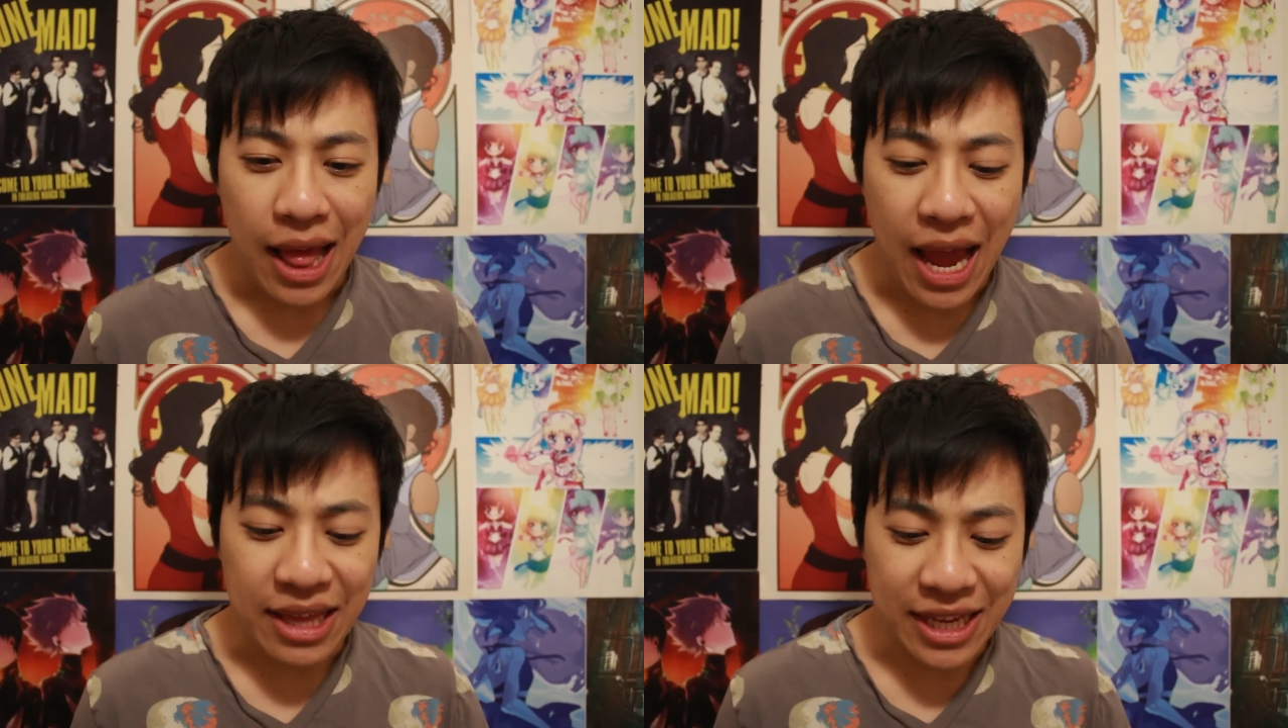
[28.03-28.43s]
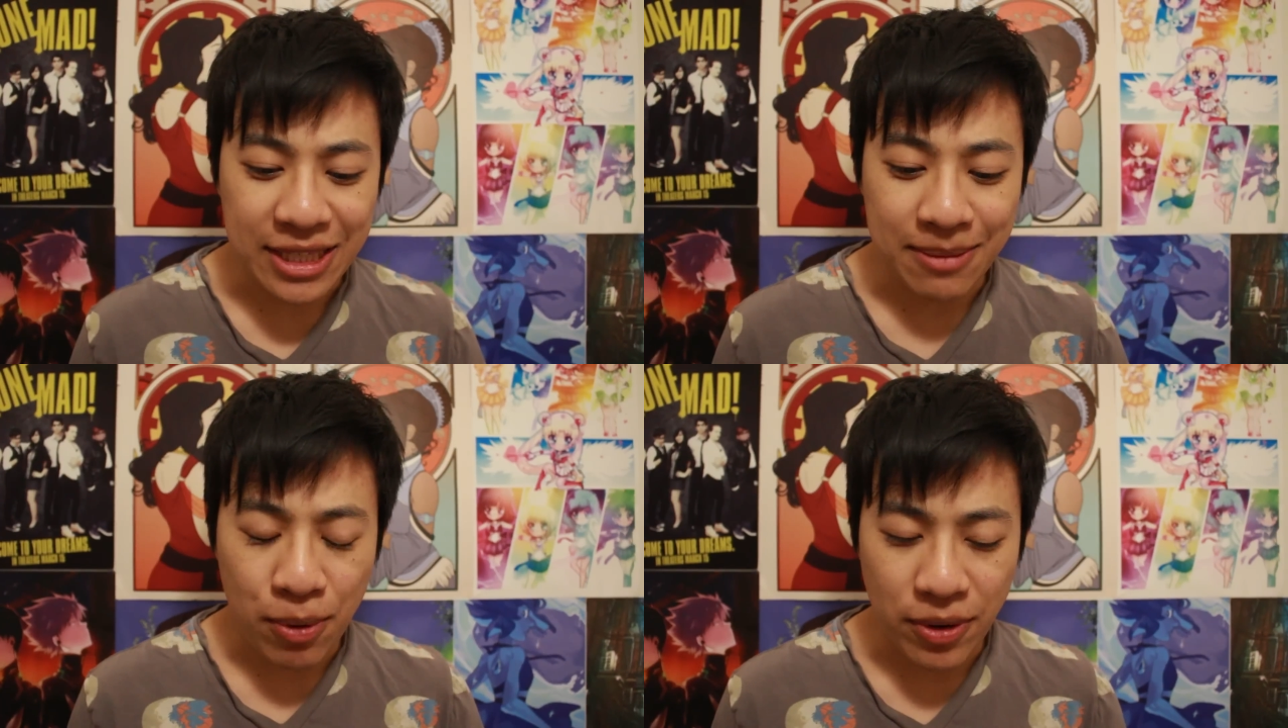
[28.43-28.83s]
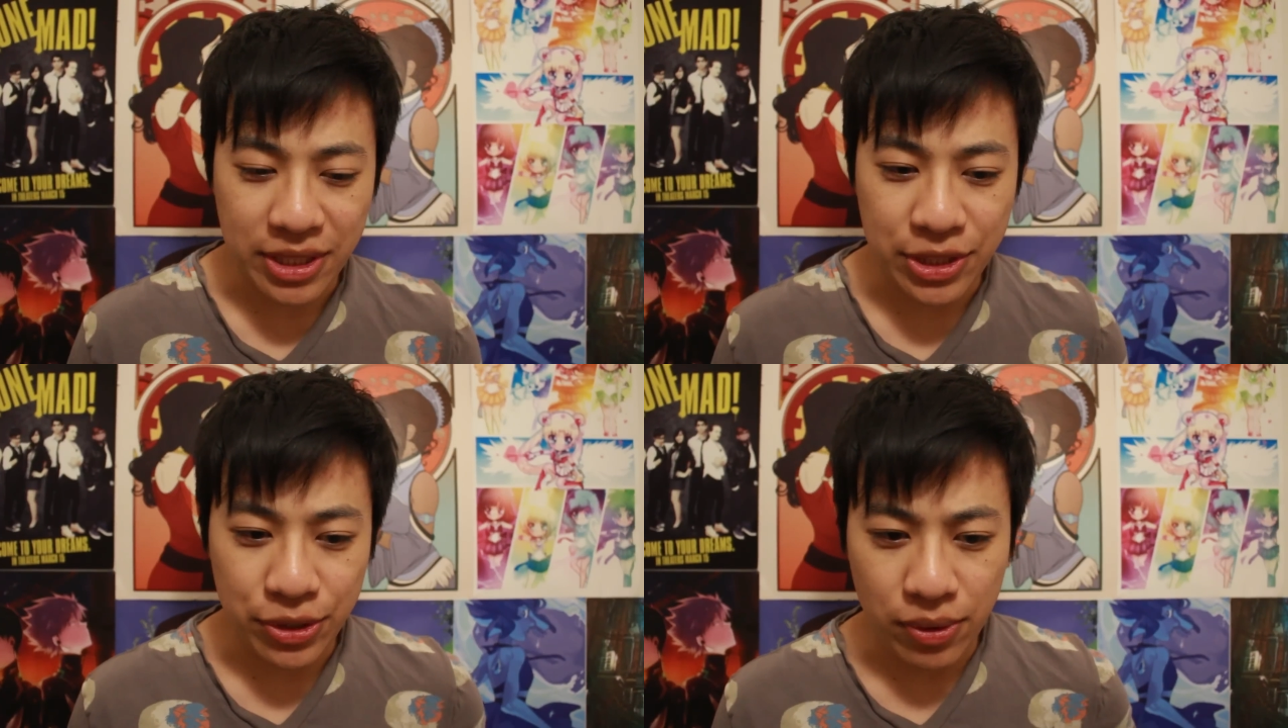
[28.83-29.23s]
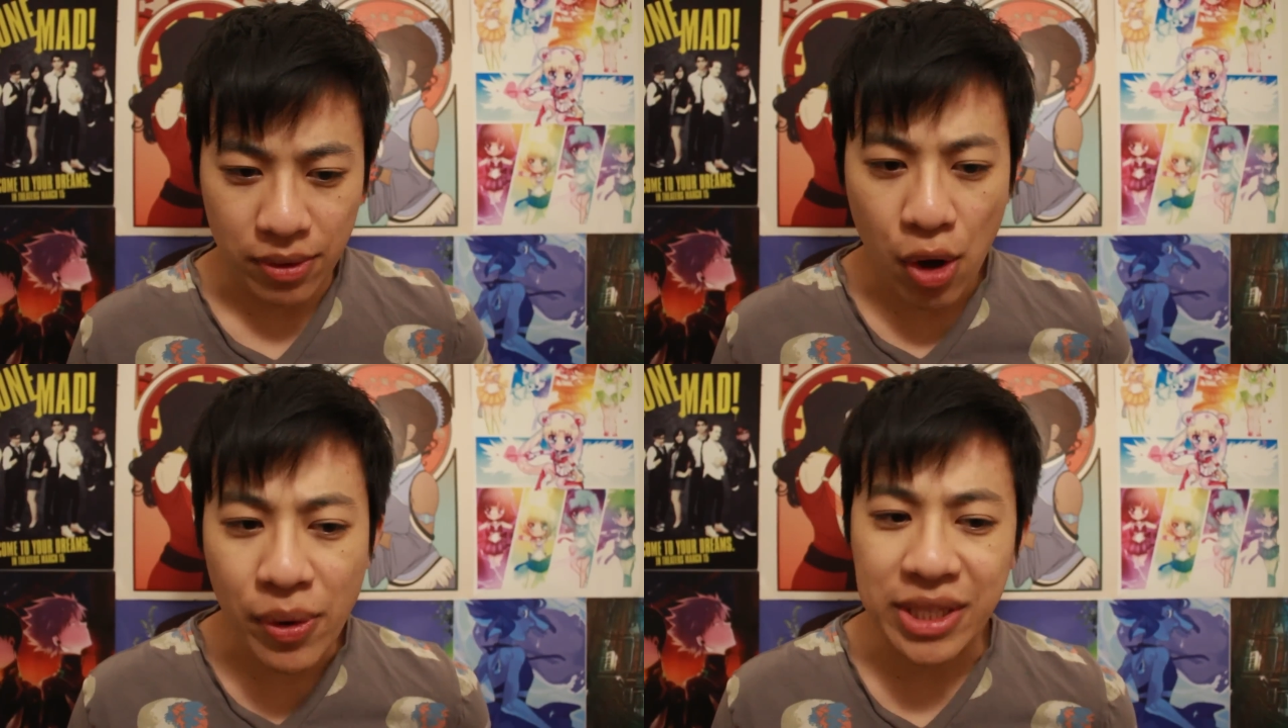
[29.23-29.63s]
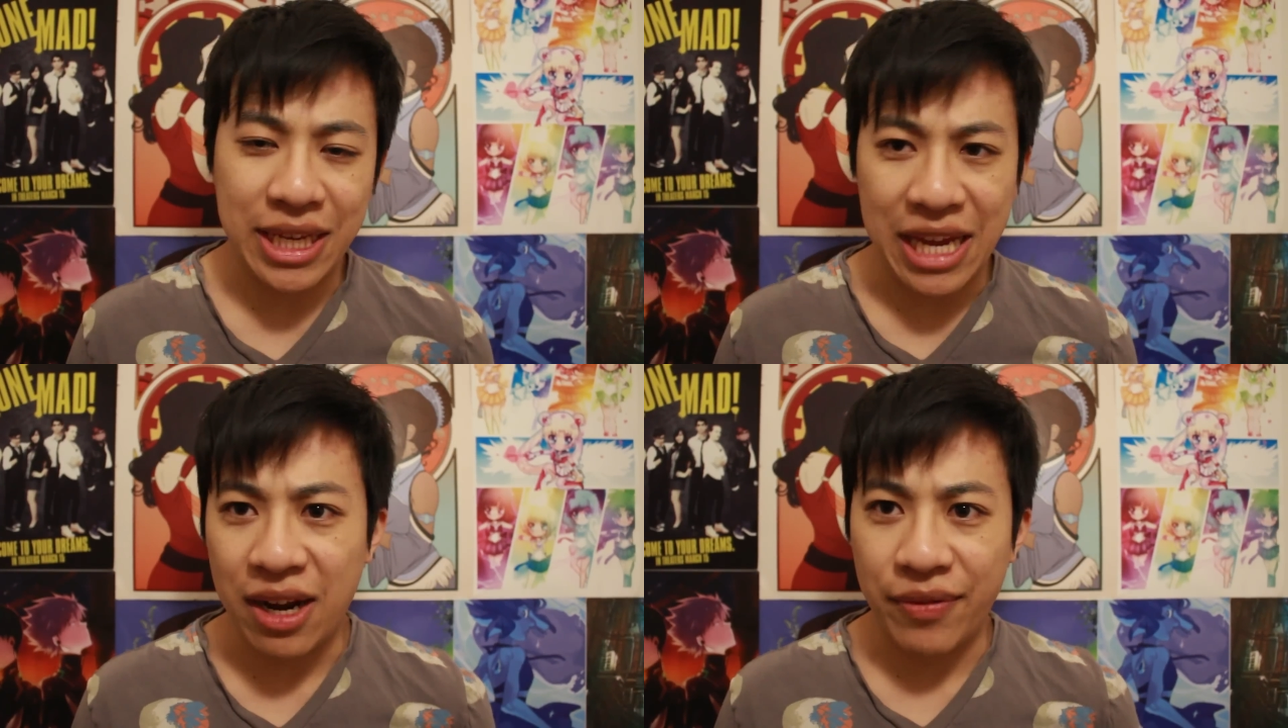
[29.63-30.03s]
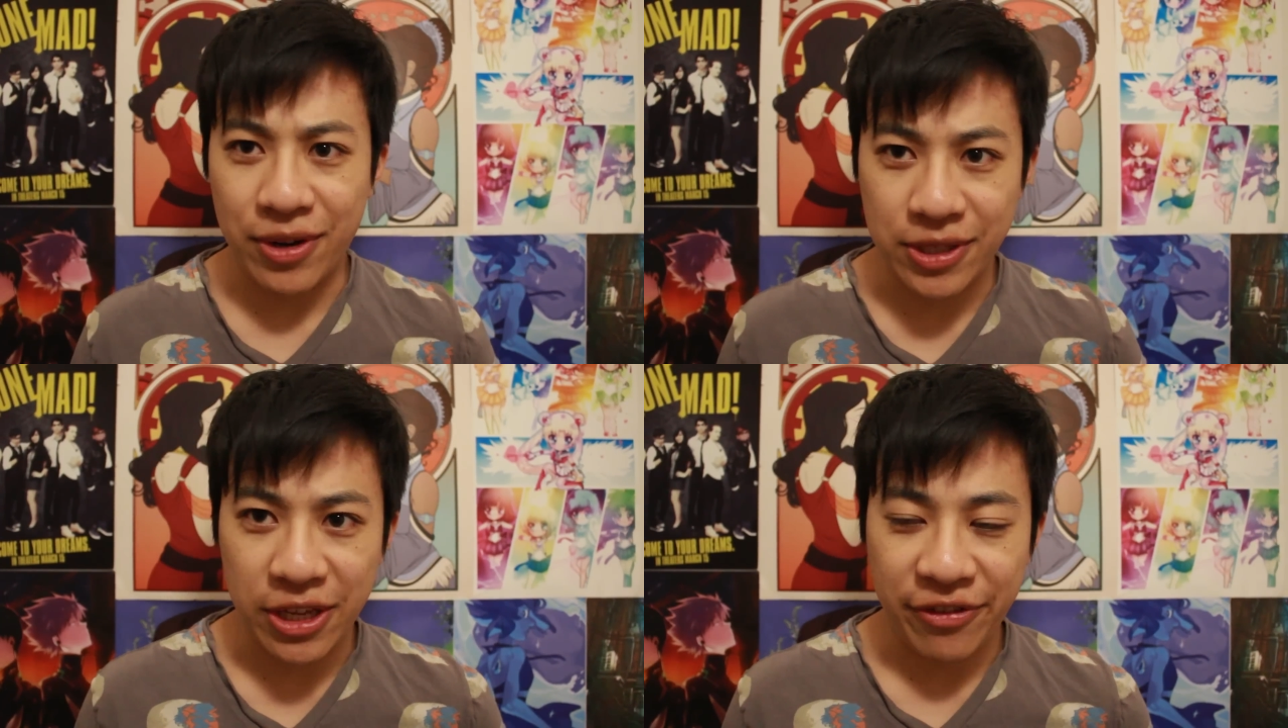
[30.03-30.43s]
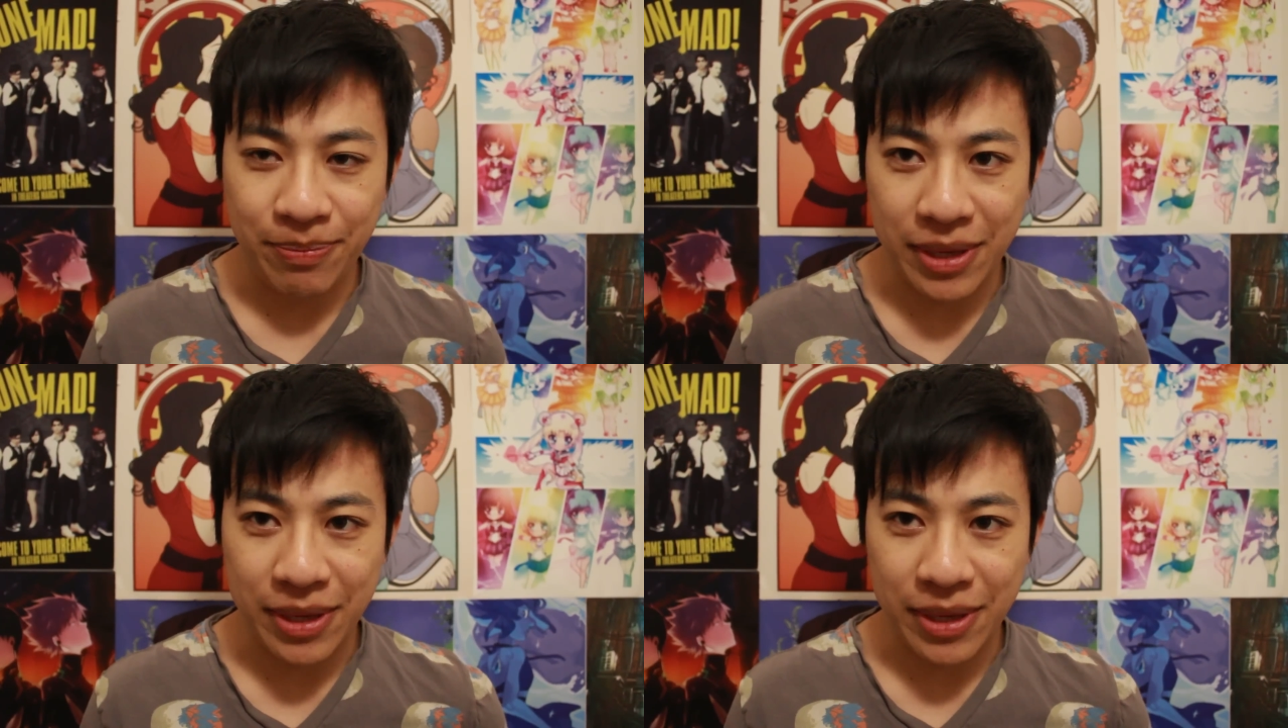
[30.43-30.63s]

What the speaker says: I think it's important to always take care of yourself,